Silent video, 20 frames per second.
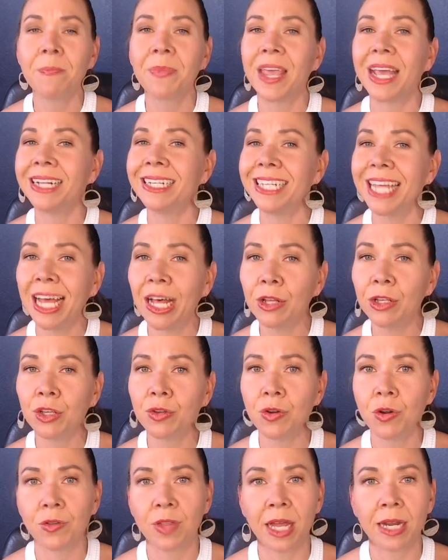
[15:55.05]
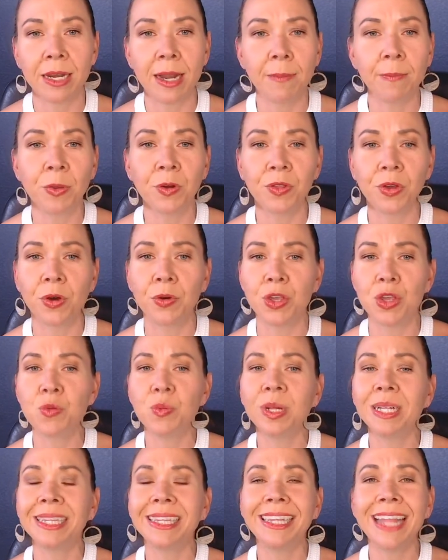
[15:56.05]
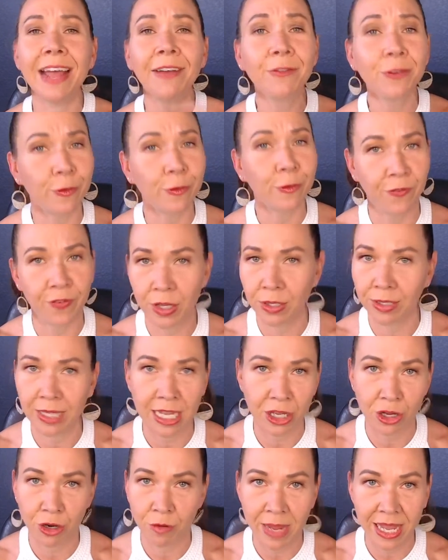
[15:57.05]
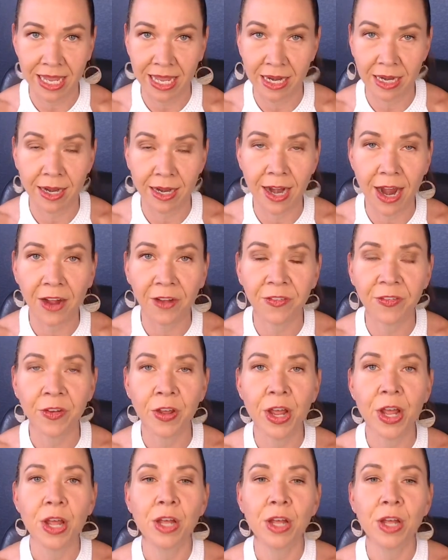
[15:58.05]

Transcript: Until you know that number, though, you will never feel like you're making enough.